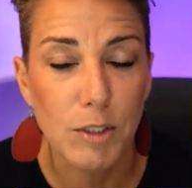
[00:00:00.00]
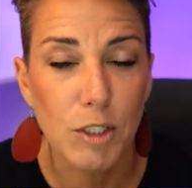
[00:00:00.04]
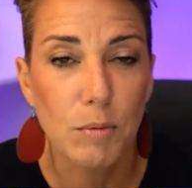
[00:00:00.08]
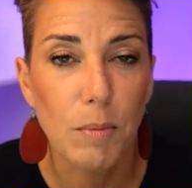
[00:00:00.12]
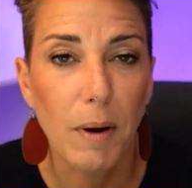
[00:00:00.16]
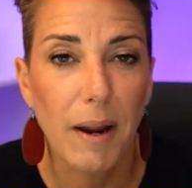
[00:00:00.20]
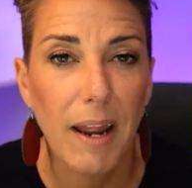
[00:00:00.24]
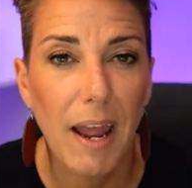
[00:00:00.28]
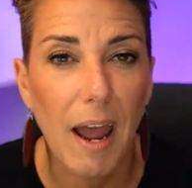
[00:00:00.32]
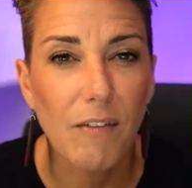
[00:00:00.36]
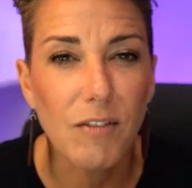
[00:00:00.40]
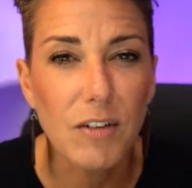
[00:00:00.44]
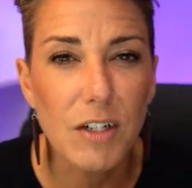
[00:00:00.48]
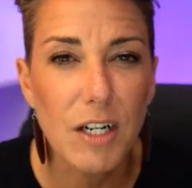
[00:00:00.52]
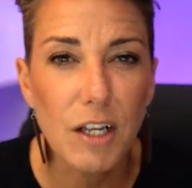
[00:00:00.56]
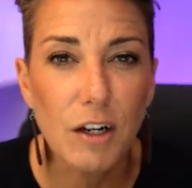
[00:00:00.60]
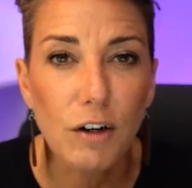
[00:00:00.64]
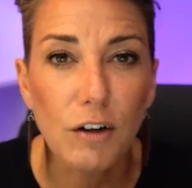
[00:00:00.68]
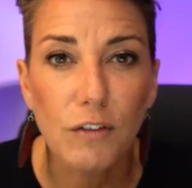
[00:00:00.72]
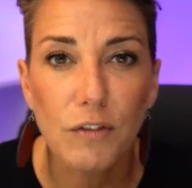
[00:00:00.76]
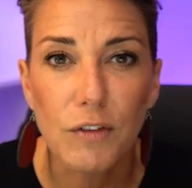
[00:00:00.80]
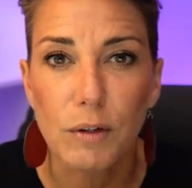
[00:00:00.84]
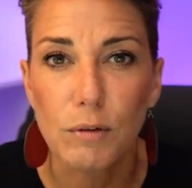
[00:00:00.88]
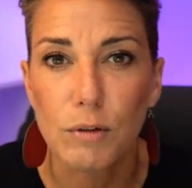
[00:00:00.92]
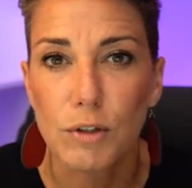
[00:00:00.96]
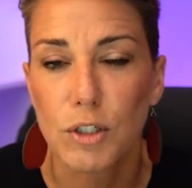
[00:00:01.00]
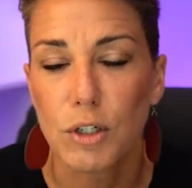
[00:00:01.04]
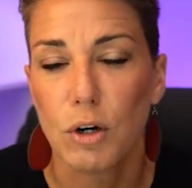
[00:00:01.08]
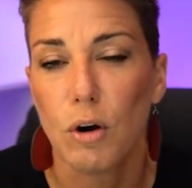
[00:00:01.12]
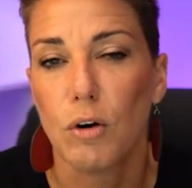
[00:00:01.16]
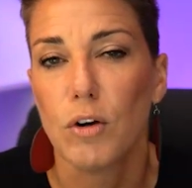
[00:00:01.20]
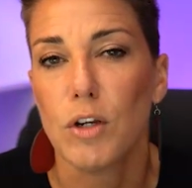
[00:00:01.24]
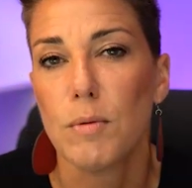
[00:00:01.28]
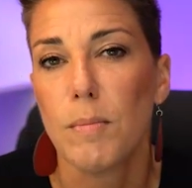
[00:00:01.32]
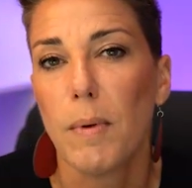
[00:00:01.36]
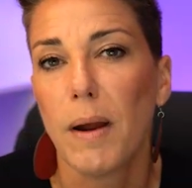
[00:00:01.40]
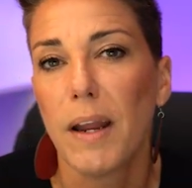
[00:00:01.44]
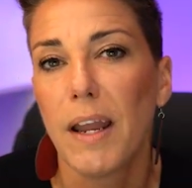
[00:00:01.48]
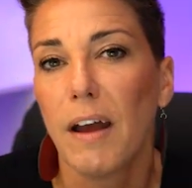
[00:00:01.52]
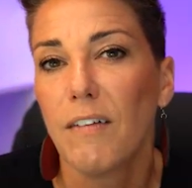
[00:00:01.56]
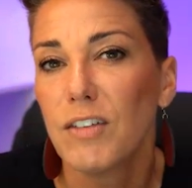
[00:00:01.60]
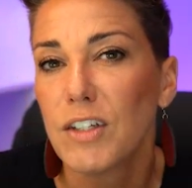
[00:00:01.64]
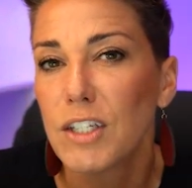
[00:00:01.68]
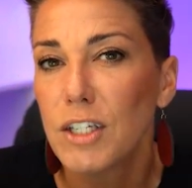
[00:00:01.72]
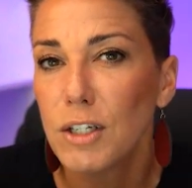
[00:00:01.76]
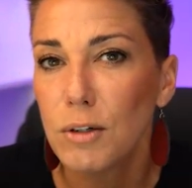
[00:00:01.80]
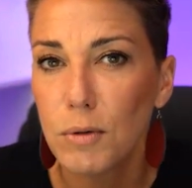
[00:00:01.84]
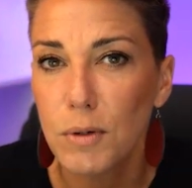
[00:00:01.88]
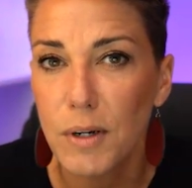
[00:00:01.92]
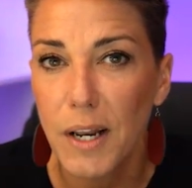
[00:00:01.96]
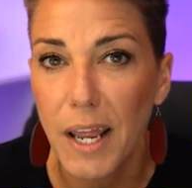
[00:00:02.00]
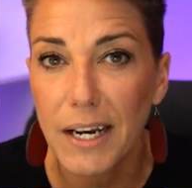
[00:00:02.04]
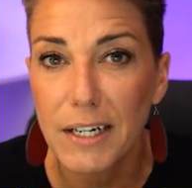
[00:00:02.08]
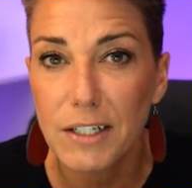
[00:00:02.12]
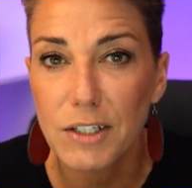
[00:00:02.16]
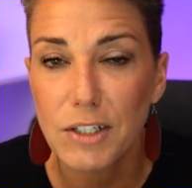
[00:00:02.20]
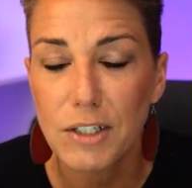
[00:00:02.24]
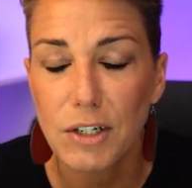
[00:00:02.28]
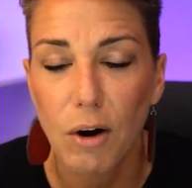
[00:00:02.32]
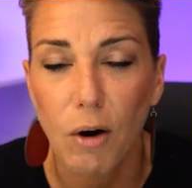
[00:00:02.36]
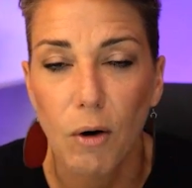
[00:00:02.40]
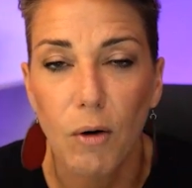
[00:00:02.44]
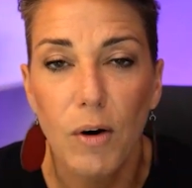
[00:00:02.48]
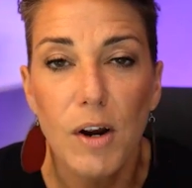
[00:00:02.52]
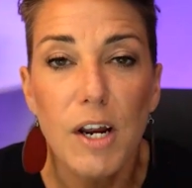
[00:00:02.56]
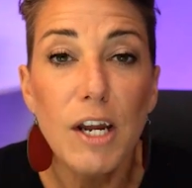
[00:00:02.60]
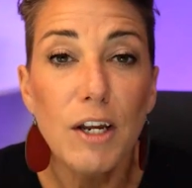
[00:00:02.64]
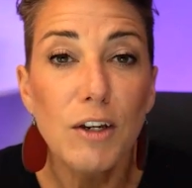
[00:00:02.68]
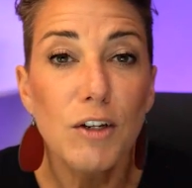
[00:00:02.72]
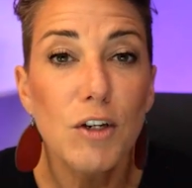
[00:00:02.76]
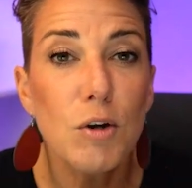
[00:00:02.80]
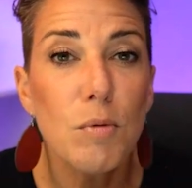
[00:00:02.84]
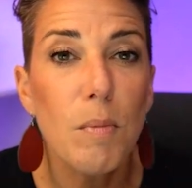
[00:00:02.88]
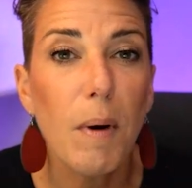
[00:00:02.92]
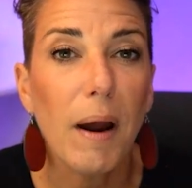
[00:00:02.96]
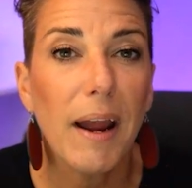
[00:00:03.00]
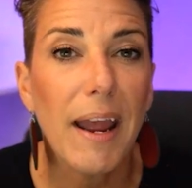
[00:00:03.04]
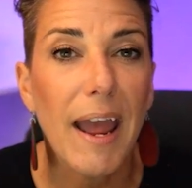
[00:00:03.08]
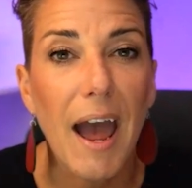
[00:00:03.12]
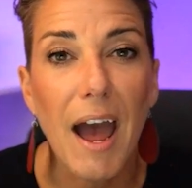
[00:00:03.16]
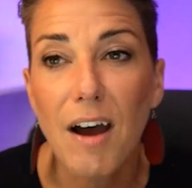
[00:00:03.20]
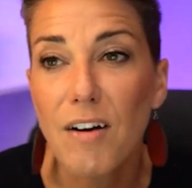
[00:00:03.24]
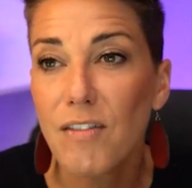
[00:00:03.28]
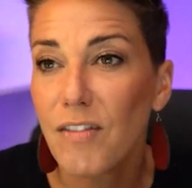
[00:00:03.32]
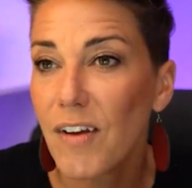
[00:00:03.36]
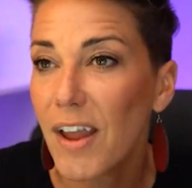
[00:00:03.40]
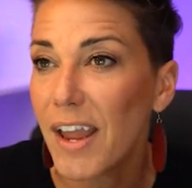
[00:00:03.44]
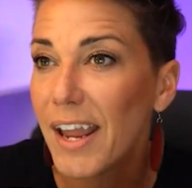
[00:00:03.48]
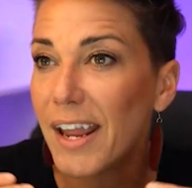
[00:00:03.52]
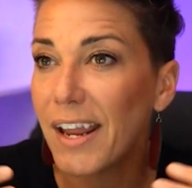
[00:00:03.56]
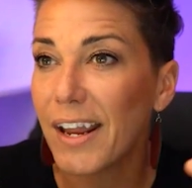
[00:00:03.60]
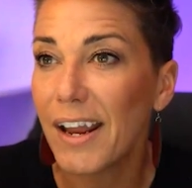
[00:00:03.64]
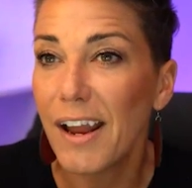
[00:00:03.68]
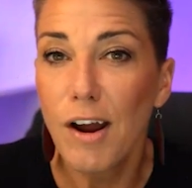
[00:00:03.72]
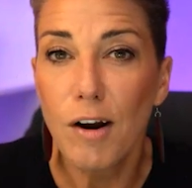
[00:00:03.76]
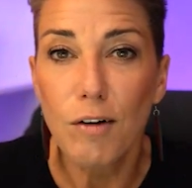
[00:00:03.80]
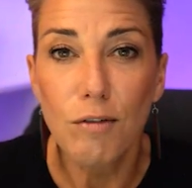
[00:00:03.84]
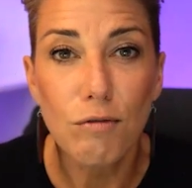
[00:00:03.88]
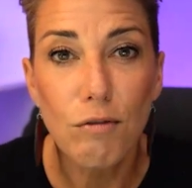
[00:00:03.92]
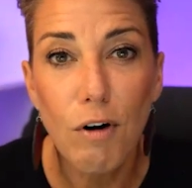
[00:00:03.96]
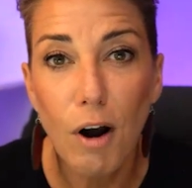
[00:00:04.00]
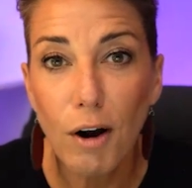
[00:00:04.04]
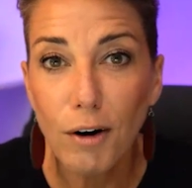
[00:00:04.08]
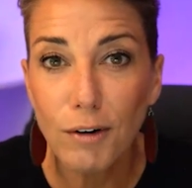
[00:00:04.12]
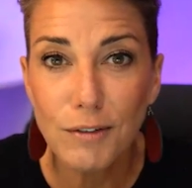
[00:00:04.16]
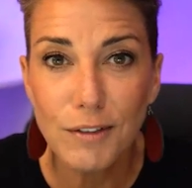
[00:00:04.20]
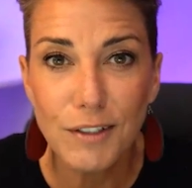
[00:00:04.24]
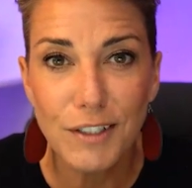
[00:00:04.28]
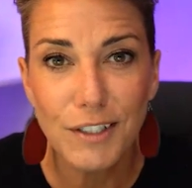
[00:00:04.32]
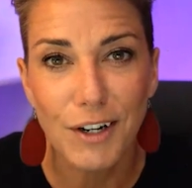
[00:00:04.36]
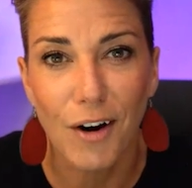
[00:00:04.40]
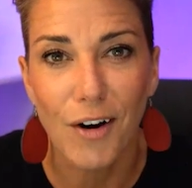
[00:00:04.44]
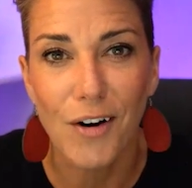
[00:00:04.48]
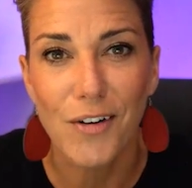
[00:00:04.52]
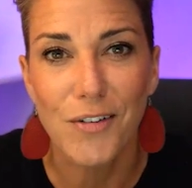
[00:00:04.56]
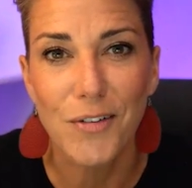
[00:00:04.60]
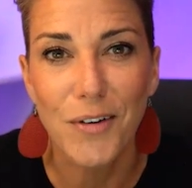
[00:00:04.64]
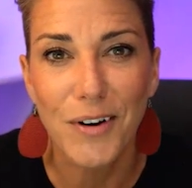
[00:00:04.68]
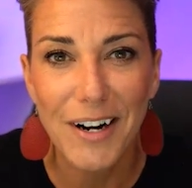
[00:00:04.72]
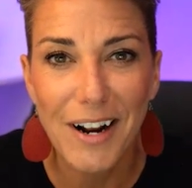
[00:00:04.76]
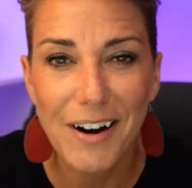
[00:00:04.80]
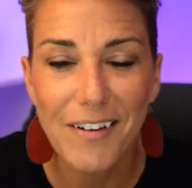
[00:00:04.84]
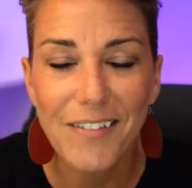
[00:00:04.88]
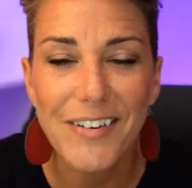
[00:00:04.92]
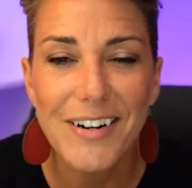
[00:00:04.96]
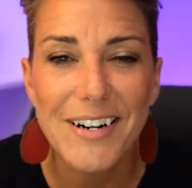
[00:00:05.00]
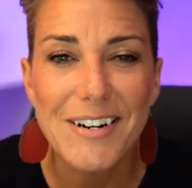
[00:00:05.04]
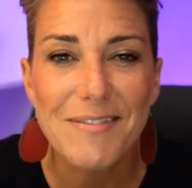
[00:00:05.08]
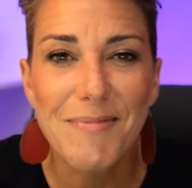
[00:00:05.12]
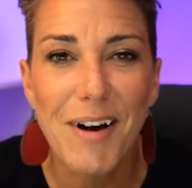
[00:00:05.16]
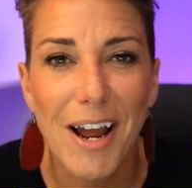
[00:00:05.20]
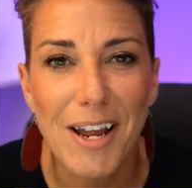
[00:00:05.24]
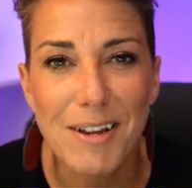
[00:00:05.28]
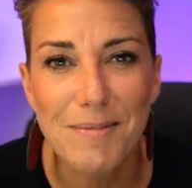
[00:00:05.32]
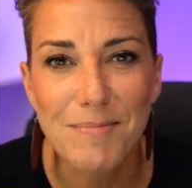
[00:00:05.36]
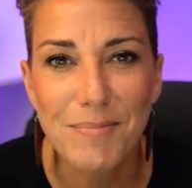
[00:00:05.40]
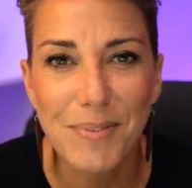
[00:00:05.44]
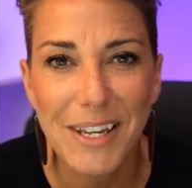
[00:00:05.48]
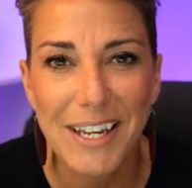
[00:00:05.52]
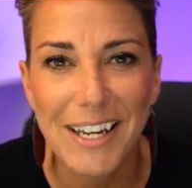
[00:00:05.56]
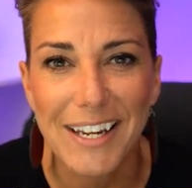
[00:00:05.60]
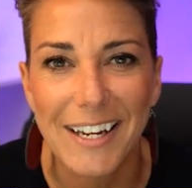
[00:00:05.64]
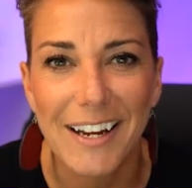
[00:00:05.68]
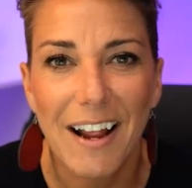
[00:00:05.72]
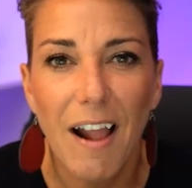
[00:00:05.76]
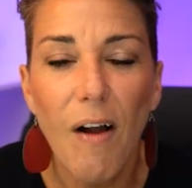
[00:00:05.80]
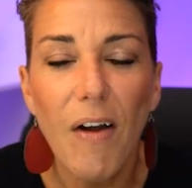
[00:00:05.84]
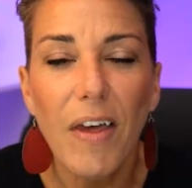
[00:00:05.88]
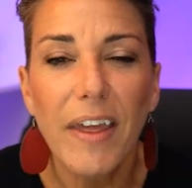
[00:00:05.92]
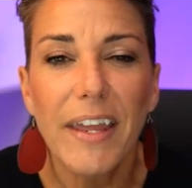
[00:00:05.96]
You might have an interview show, you might have a Q&A show, you might have a road show, whatever it might be.